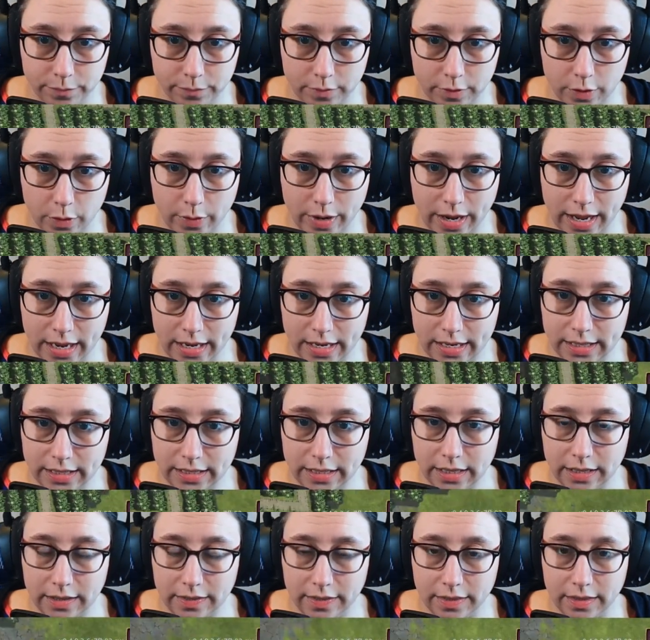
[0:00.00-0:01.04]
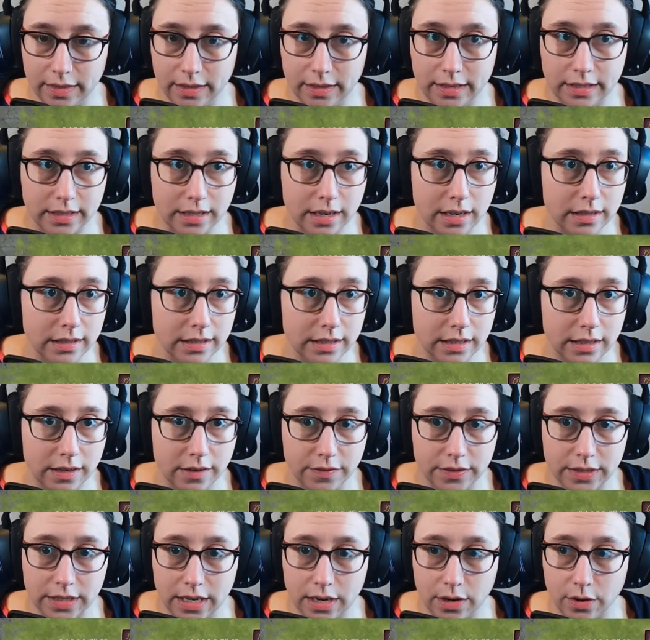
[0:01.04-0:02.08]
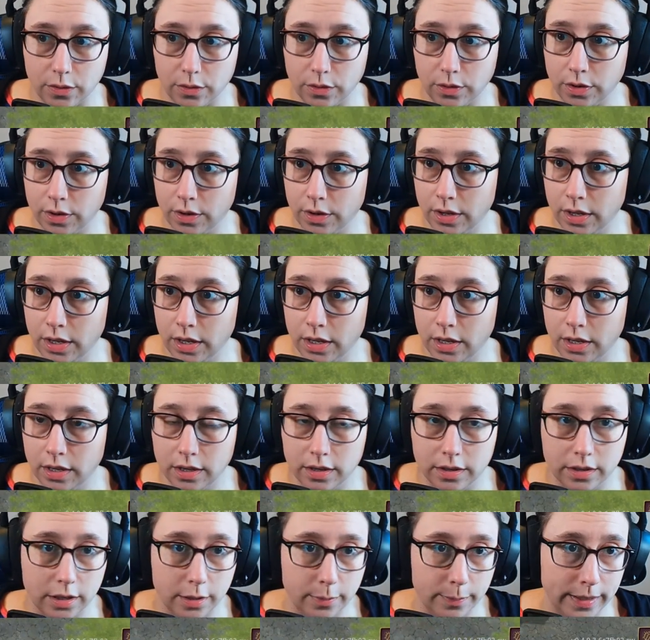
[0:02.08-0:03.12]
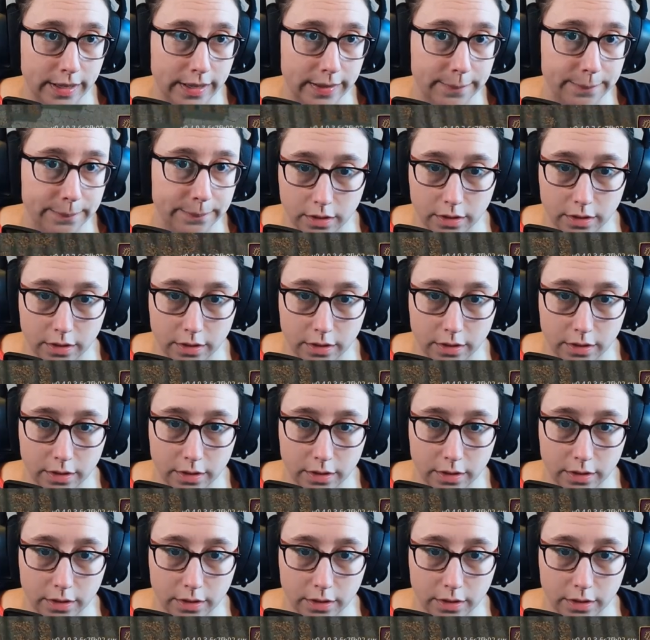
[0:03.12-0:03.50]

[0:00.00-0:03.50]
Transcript: Okay, he's cutting stuff down a little bit.